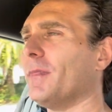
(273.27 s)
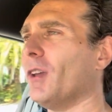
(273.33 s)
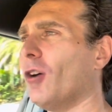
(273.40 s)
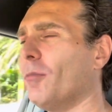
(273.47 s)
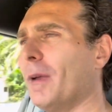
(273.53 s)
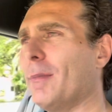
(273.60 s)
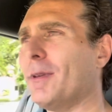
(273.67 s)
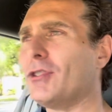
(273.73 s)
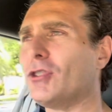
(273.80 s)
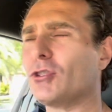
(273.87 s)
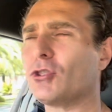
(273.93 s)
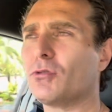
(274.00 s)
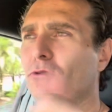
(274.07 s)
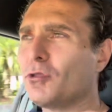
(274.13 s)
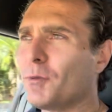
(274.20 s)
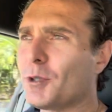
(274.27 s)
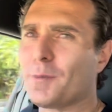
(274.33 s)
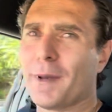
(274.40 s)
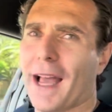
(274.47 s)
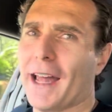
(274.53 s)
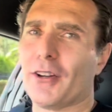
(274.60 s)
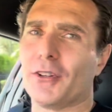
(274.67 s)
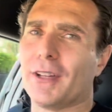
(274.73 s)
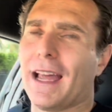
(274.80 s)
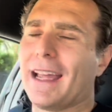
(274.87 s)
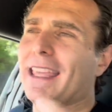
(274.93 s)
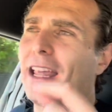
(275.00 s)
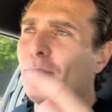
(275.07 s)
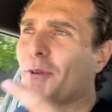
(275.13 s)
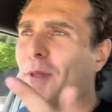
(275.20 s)
maybe just too much play. I
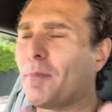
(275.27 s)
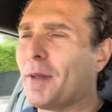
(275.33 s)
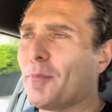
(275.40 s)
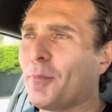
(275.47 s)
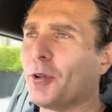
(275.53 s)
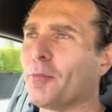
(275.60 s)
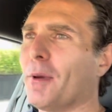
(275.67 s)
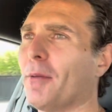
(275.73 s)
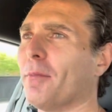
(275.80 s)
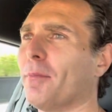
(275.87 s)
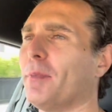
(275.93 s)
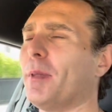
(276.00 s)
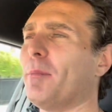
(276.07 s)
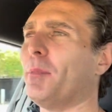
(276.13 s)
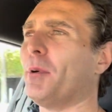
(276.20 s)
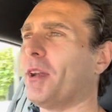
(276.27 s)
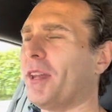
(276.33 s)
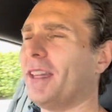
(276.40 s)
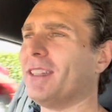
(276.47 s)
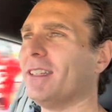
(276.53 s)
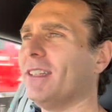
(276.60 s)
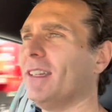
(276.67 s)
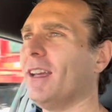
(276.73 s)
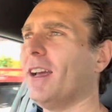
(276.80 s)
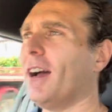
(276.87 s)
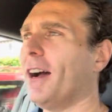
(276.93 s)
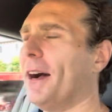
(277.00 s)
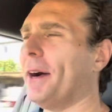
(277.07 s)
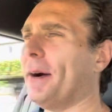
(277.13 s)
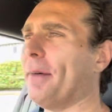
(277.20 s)
can't really pinpoint it.
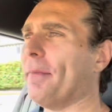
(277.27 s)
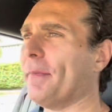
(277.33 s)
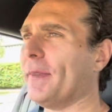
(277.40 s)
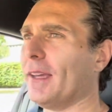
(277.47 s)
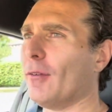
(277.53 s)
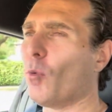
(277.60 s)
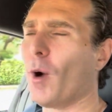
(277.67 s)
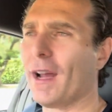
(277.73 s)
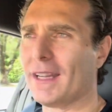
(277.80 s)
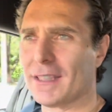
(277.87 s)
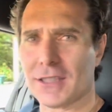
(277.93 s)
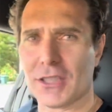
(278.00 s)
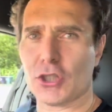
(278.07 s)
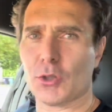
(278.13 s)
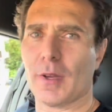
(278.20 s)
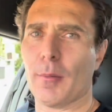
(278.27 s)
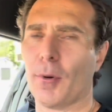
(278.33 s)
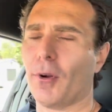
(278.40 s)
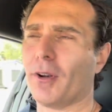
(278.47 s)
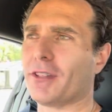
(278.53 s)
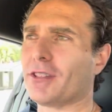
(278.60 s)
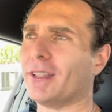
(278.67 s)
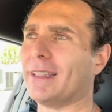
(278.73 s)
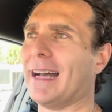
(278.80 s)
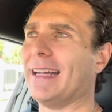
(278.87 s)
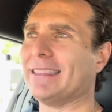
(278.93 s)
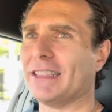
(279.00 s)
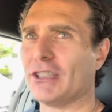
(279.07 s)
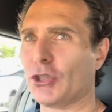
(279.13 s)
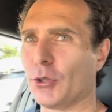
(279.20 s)
While it's enjoyable, it's not
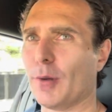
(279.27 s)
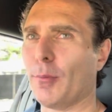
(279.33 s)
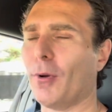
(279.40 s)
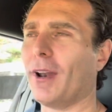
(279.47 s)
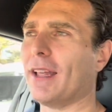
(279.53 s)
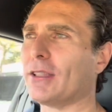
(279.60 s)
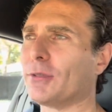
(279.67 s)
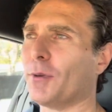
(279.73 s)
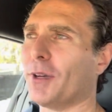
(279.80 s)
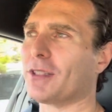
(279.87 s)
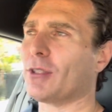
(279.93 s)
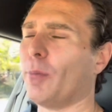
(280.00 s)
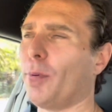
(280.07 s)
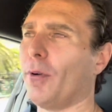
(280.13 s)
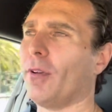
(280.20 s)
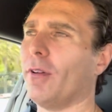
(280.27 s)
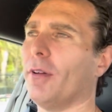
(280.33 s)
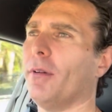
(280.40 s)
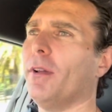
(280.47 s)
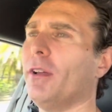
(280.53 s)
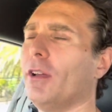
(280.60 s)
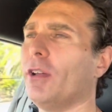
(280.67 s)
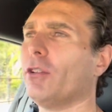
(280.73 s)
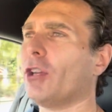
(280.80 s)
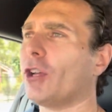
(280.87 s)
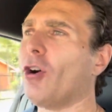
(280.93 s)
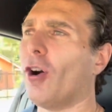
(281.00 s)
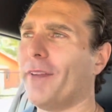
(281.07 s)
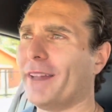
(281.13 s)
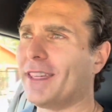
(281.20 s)
as enjoyable as, for example, the
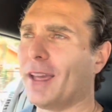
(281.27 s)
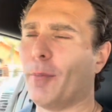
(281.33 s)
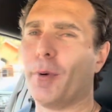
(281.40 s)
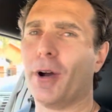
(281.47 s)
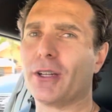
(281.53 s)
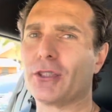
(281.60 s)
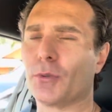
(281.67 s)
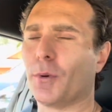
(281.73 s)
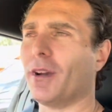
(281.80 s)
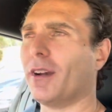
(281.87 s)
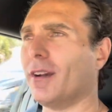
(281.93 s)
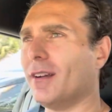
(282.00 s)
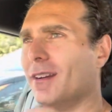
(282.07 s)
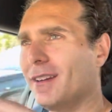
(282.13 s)
Corvette gearbox, where